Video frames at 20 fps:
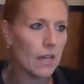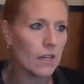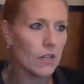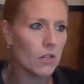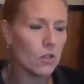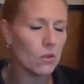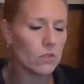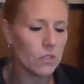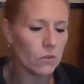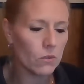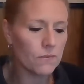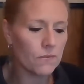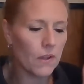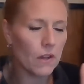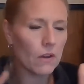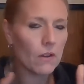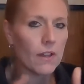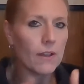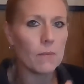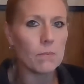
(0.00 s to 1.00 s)
It was
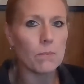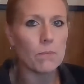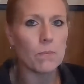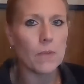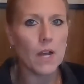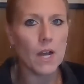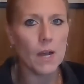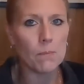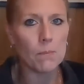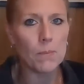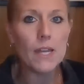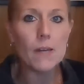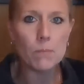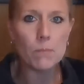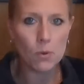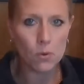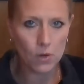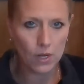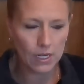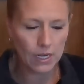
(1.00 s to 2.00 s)
very
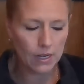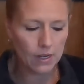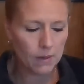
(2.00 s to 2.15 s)
pinpointed.